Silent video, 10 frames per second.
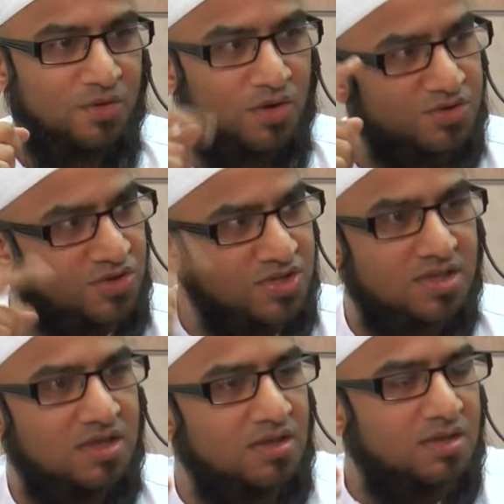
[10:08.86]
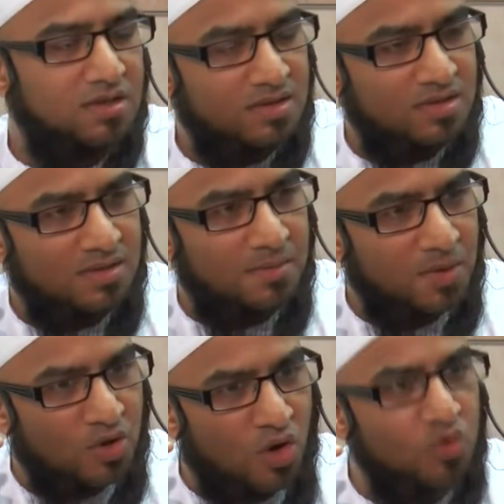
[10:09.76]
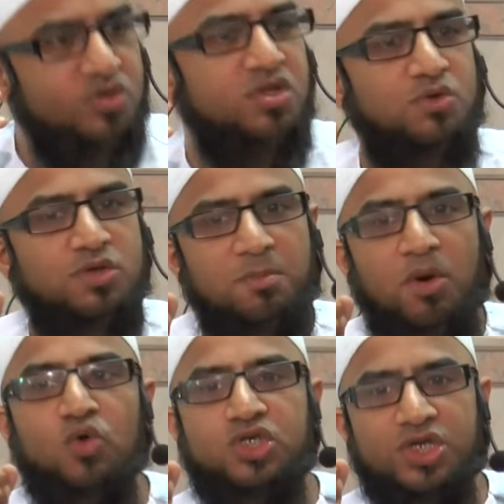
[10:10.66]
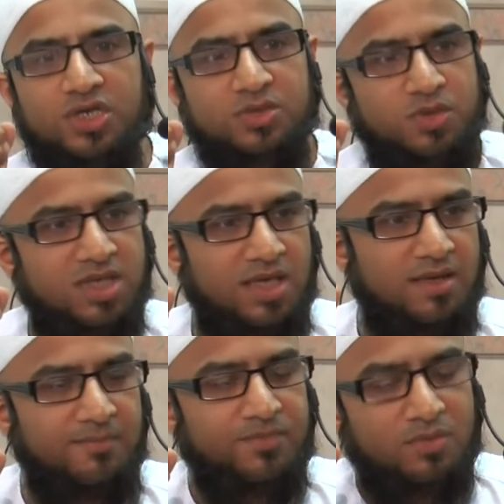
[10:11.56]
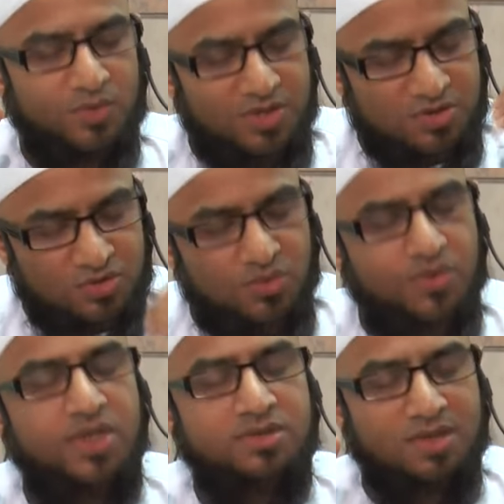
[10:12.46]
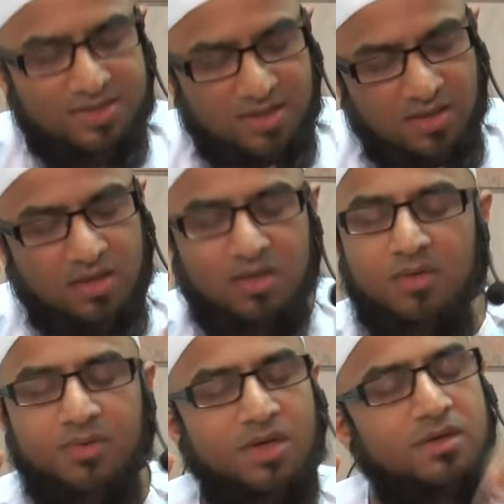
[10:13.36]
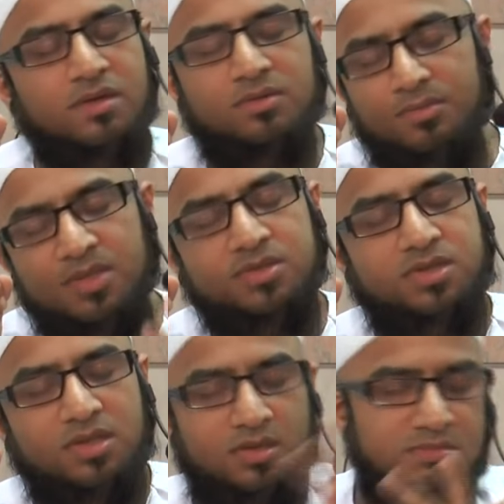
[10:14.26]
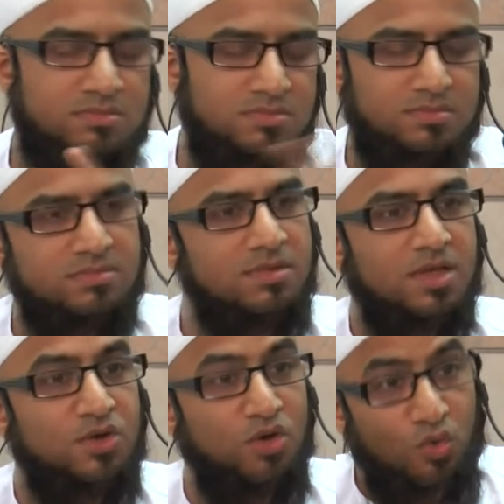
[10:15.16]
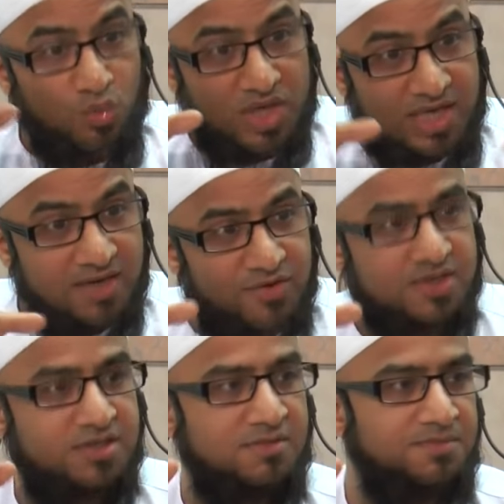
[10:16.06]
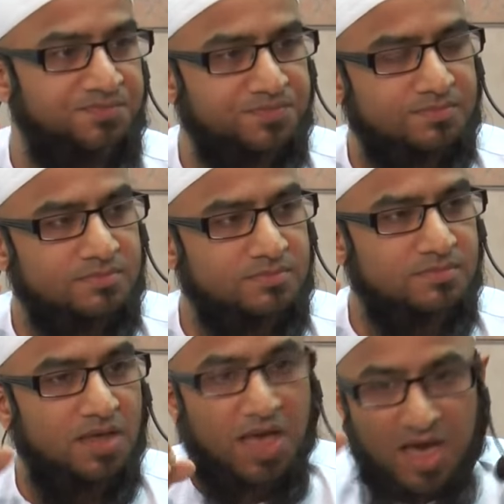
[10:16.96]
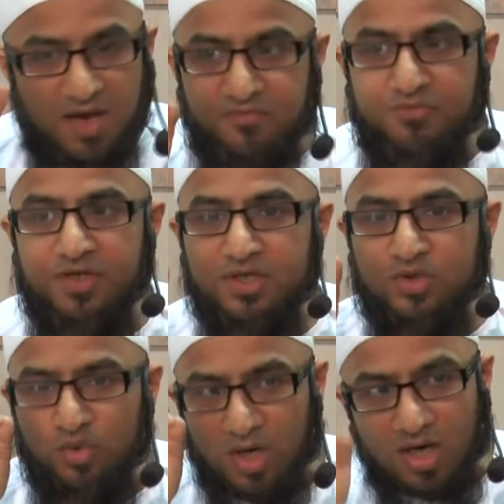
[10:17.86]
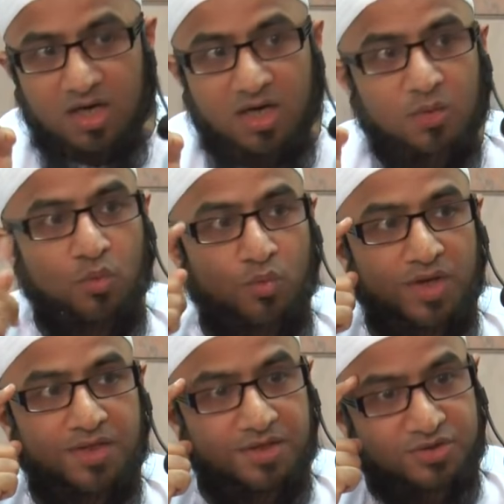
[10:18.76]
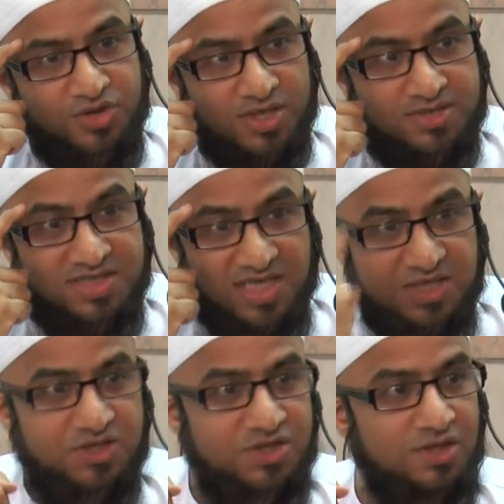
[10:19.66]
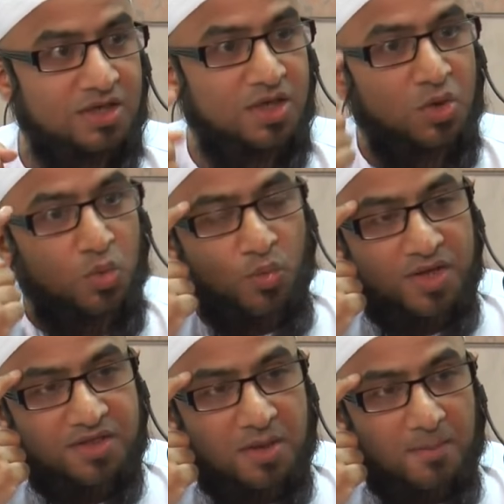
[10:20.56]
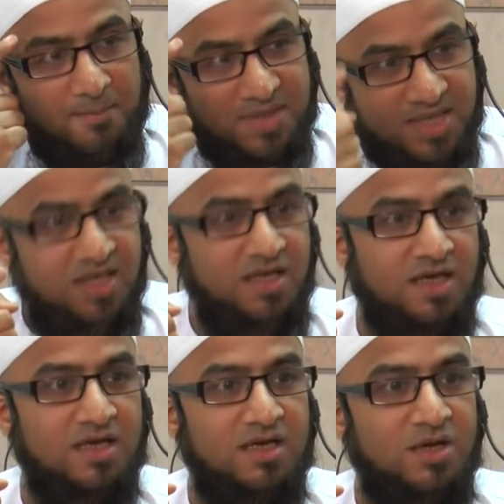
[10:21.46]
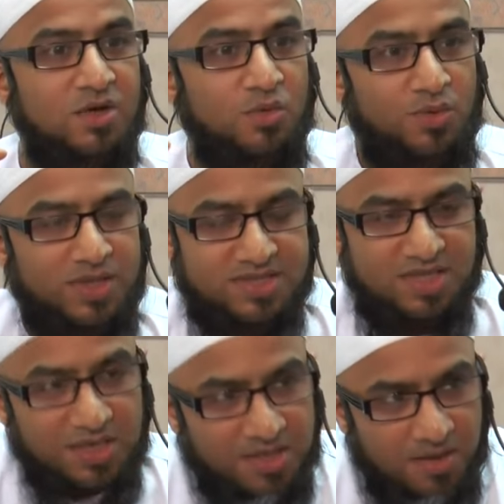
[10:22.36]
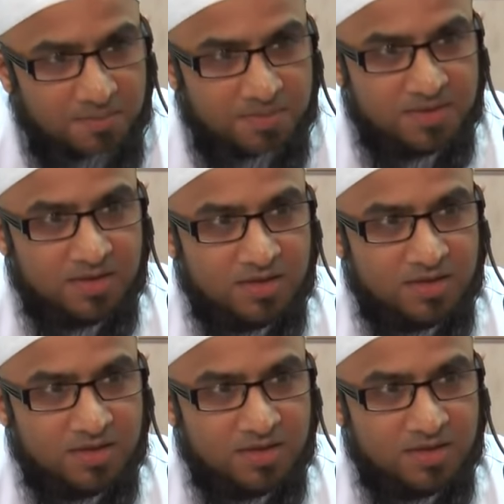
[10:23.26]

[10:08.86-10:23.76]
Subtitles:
Not just goes through the motion, as we say. We just do things as they are. Okay, we don't know. Masjid. No, we live it. Every dua with translation, with meaning. We stand up.